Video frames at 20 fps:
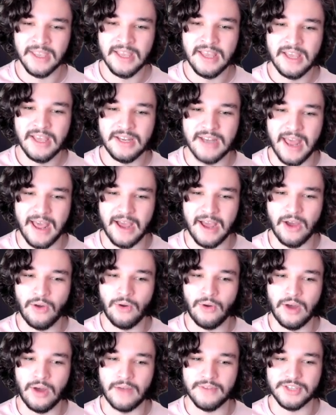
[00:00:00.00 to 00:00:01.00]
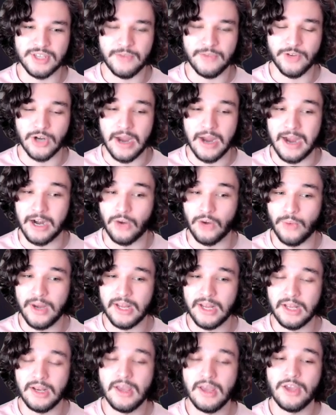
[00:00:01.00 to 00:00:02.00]
Now, obviously, if you're higher
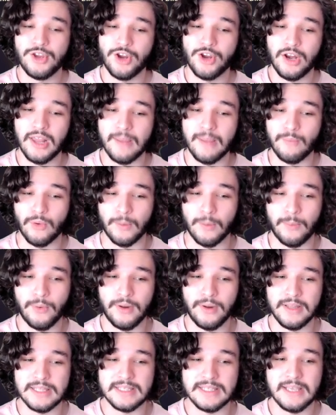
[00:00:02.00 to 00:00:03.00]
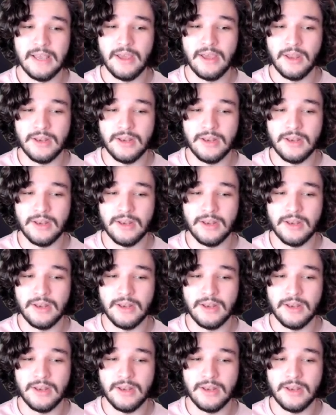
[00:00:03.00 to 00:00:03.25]
rated, you're going to get more points.